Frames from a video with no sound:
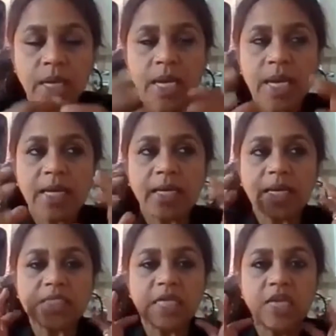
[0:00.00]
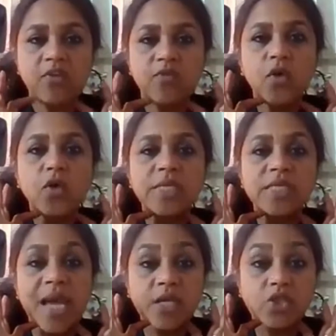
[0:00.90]
And like I said, if you
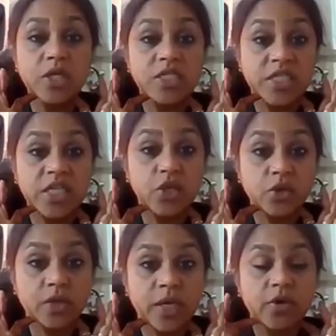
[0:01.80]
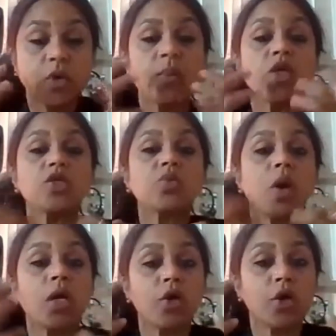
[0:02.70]
can actually see your thyroid when you're
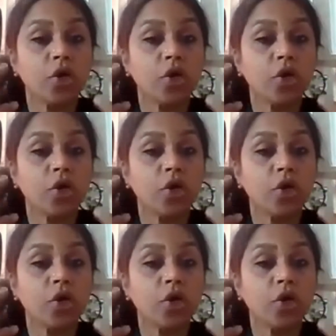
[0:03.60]
swallowing,